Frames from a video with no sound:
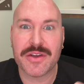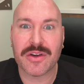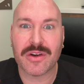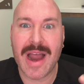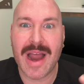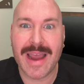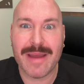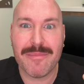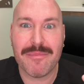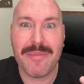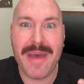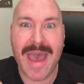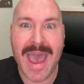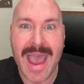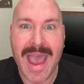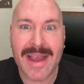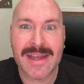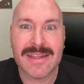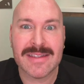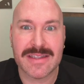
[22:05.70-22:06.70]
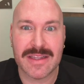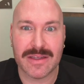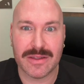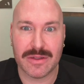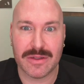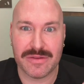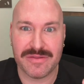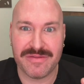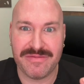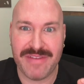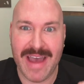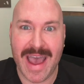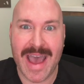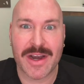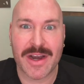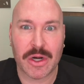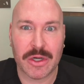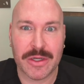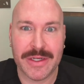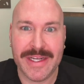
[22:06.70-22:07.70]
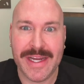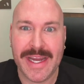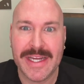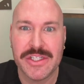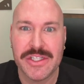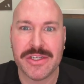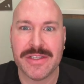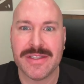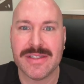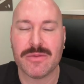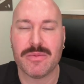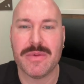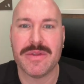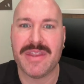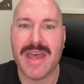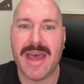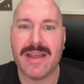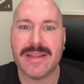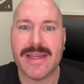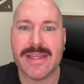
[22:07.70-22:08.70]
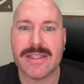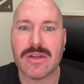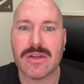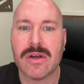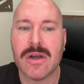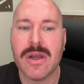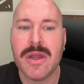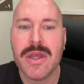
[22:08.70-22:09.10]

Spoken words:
under eye bags, the little fat herniations with that laser.